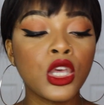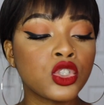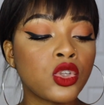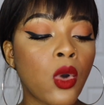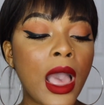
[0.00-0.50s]

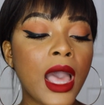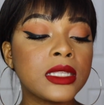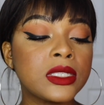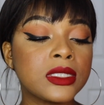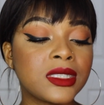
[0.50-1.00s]
So I
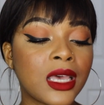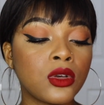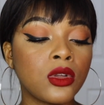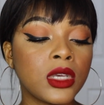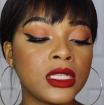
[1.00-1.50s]
had to
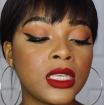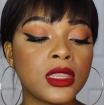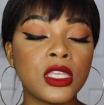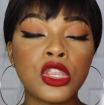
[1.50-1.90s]
settle and get the